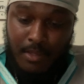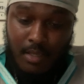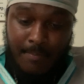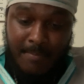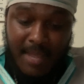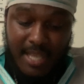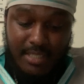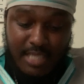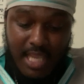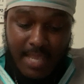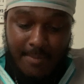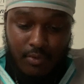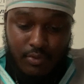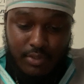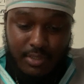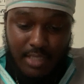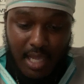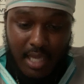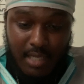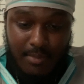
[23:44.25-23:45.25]
Back to Amos
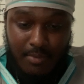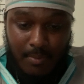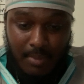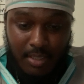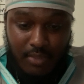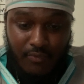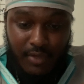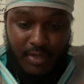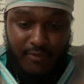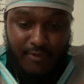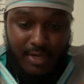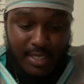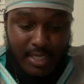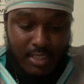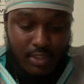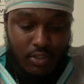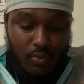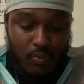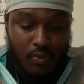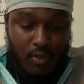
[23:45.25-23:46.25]
9, I'm about to read it right here
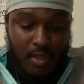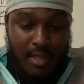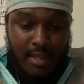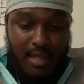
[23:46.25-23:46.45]
too.